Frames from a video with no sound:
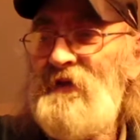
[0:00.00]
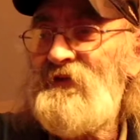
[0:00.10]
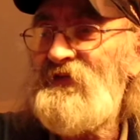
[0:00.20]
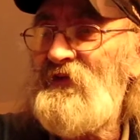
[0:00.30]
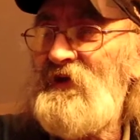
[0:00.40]

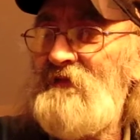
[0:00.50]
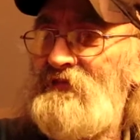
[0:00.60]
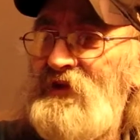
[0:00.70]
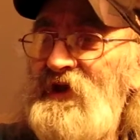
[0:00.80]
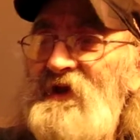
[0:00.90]
Just so he
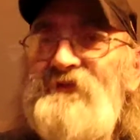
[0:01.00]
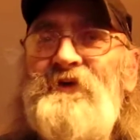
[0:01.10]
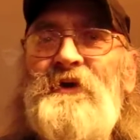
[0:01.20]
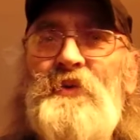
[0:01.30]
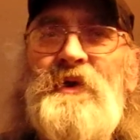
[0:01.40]
could bleed us
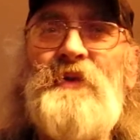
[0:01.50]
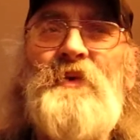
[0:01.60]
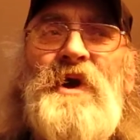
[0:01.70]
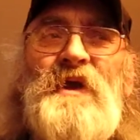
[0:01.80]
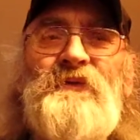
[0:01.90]
out of what he
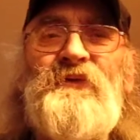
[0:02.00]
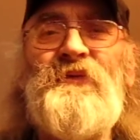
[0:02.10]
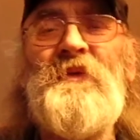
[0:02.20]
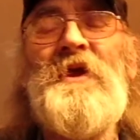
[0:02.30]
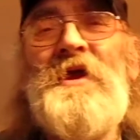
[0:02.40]
wants.